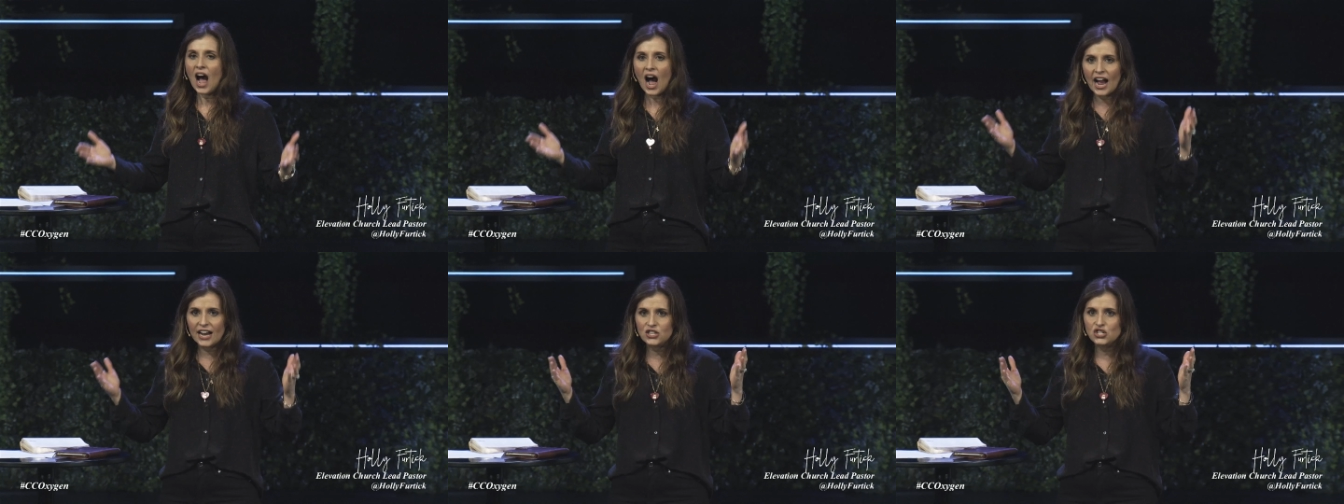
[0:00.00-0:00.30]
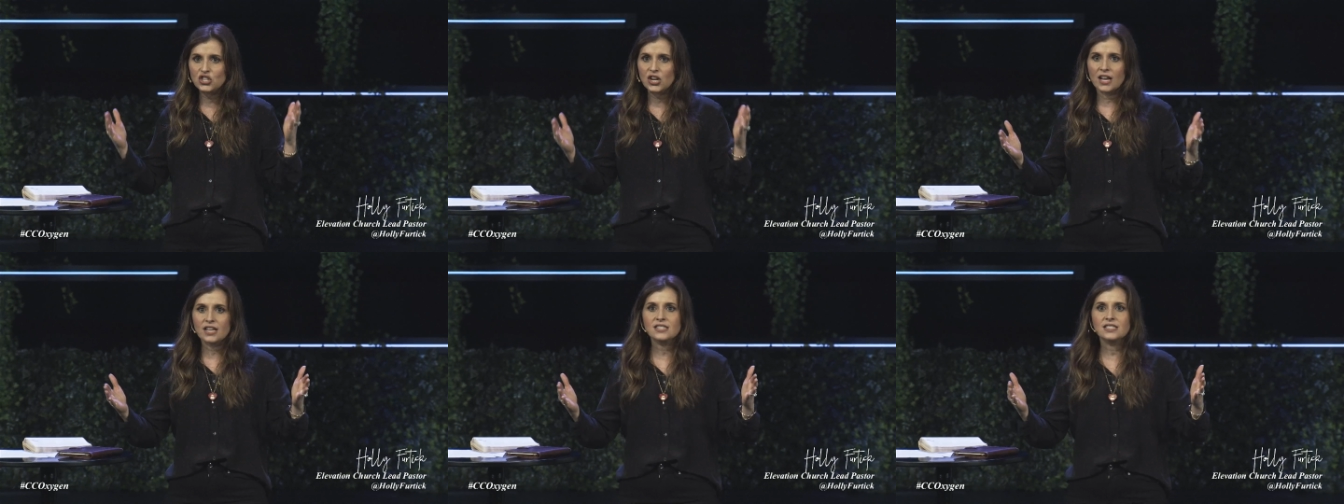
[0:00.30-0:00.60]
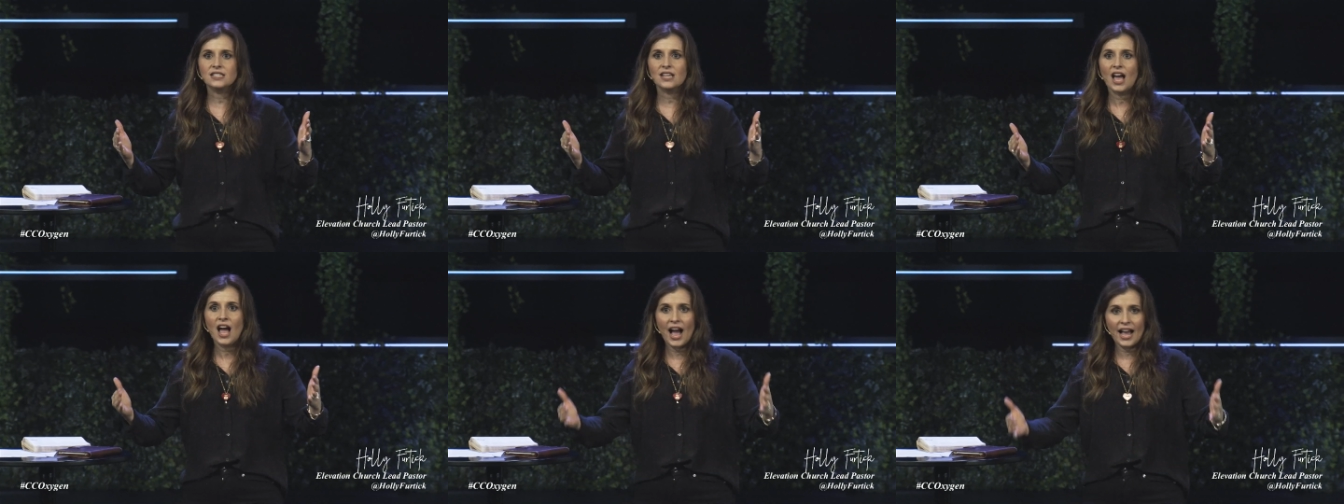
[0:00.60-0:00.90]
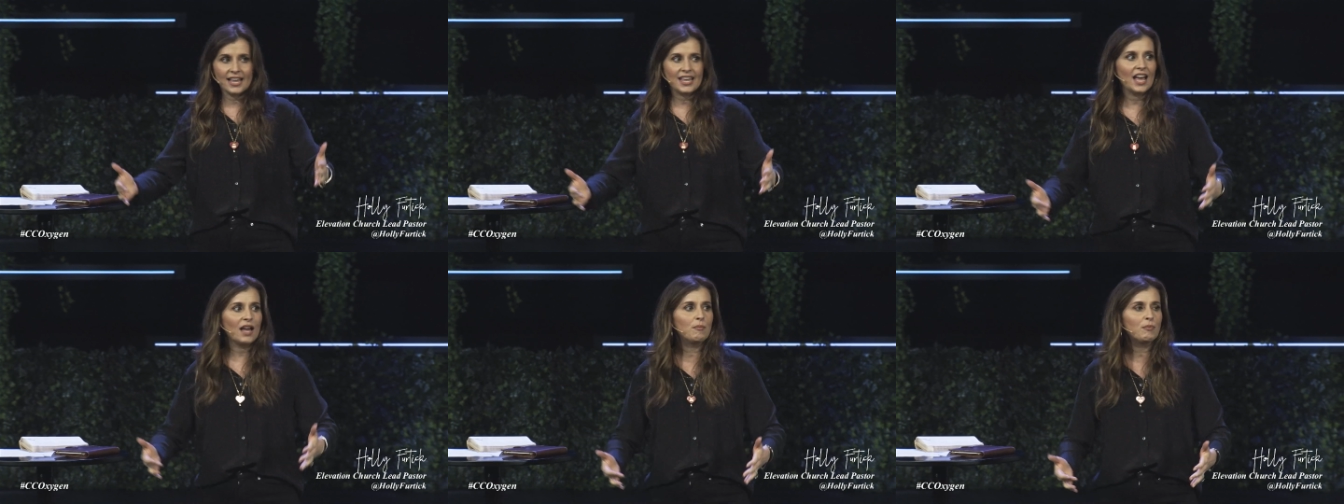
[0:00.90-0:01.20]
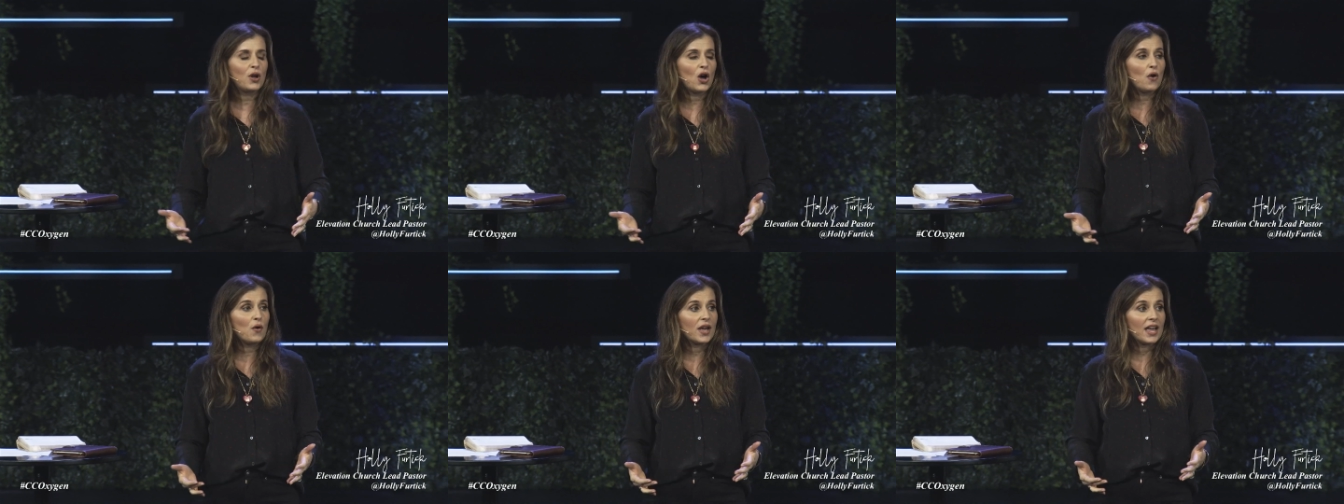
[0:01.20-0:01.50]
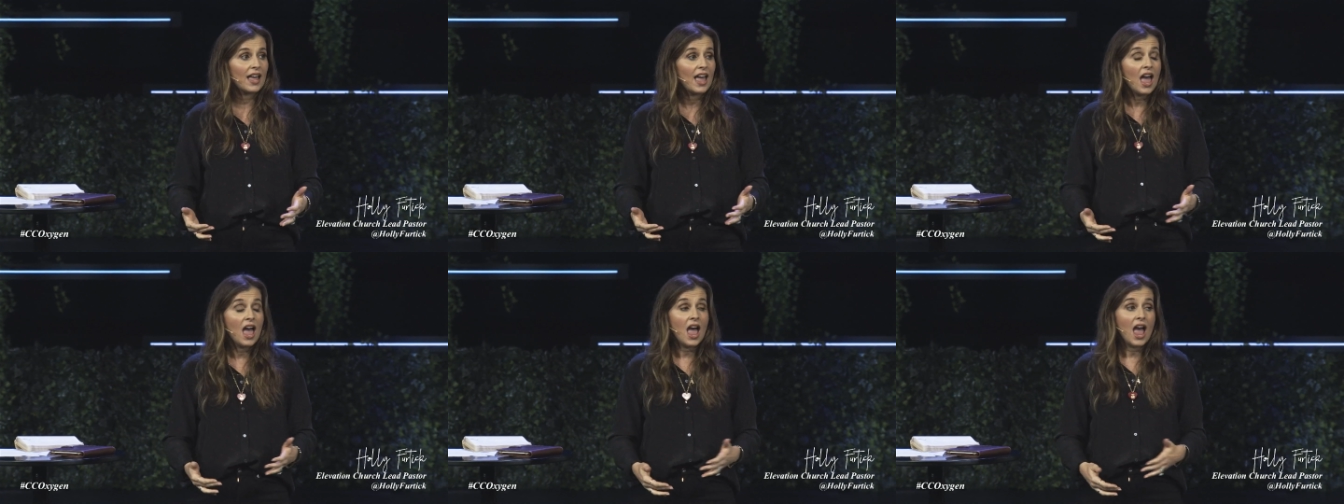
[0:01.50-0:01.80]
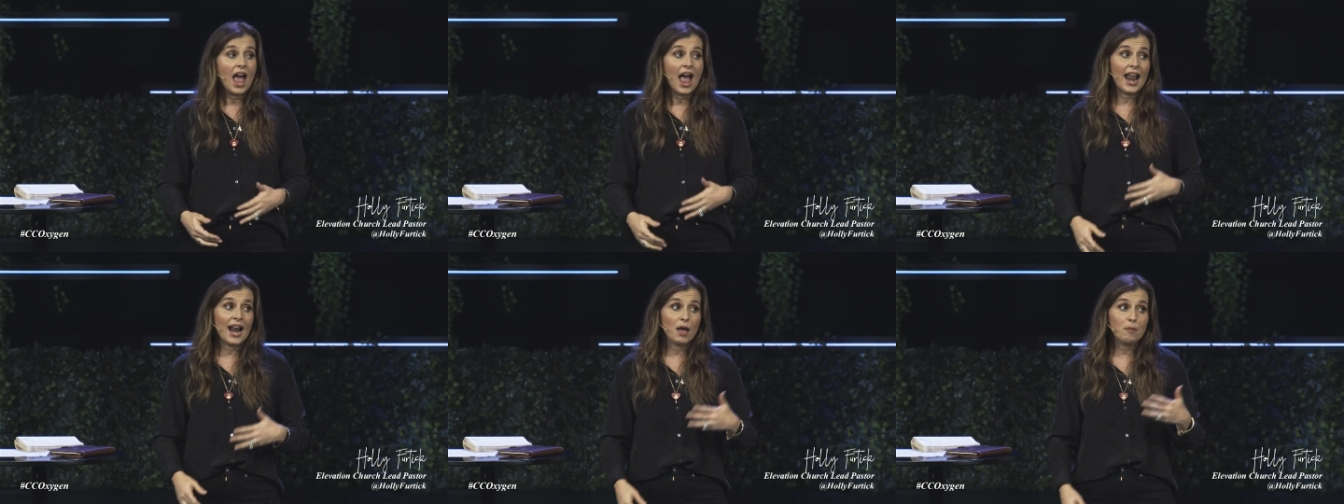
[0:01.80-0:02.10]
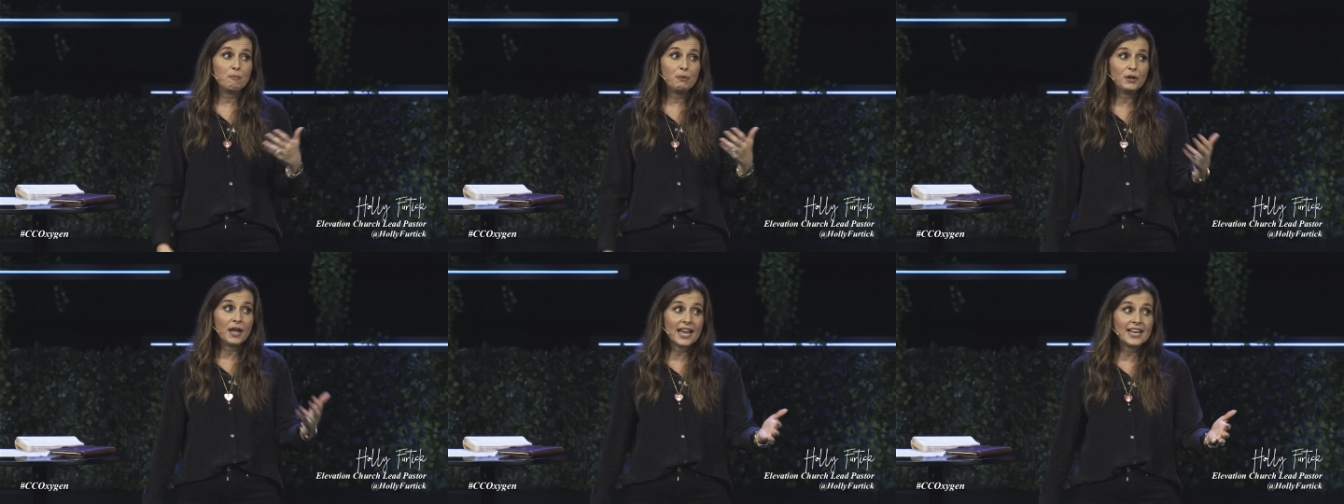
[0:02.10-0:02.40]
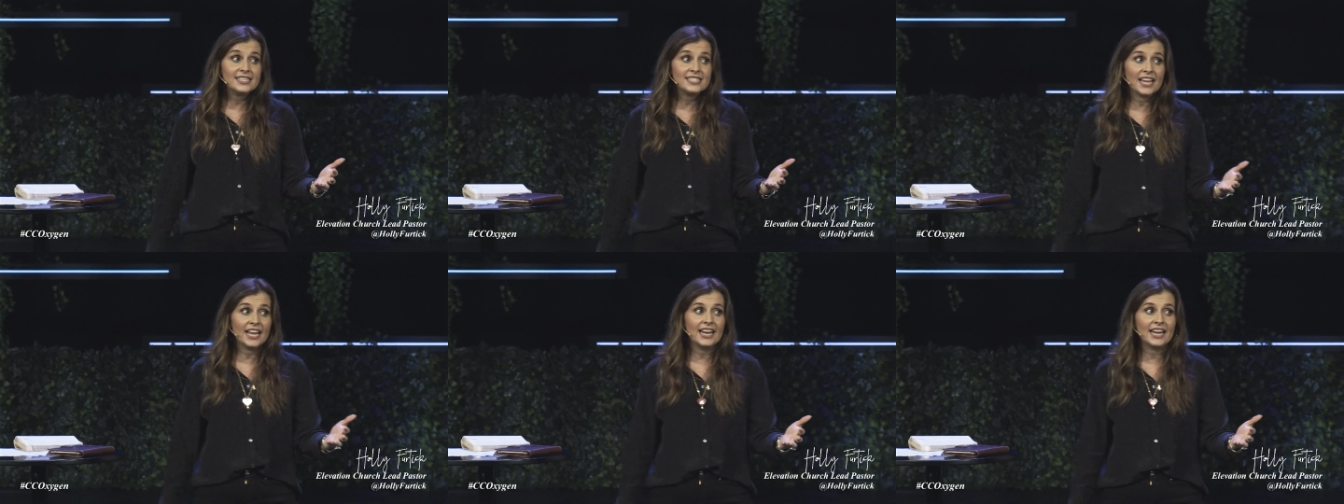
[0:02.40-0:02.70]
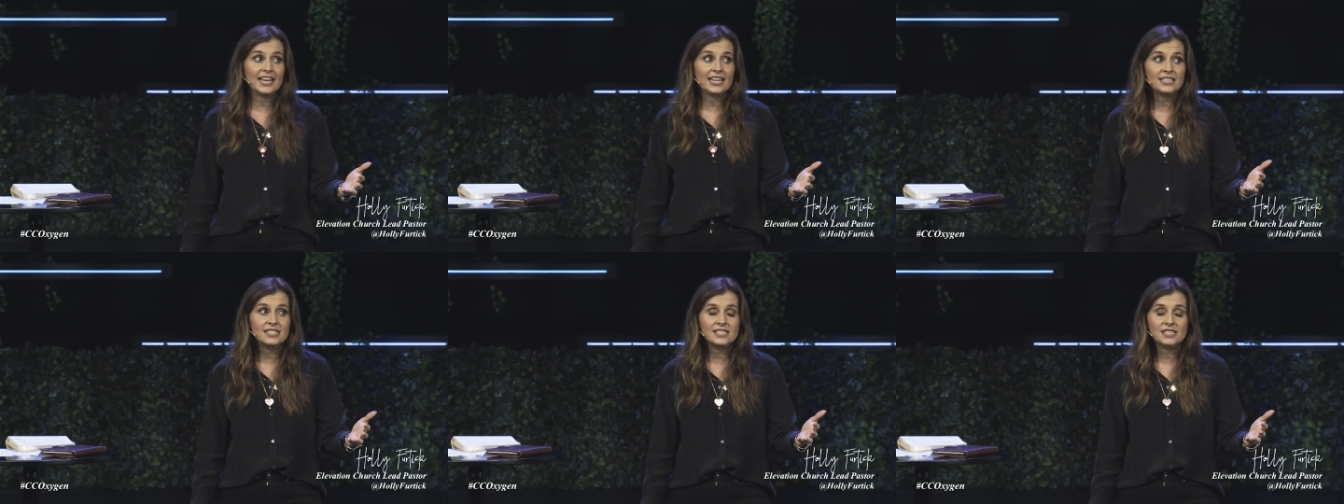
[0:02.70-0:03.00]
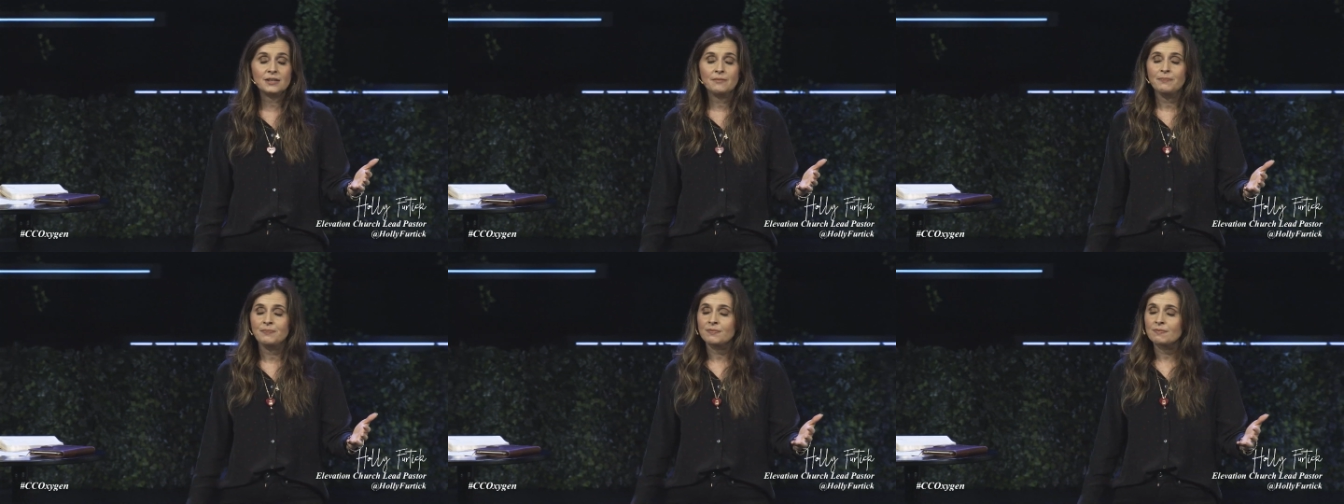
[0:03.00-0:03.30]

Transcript: I kept going. And I played tennis.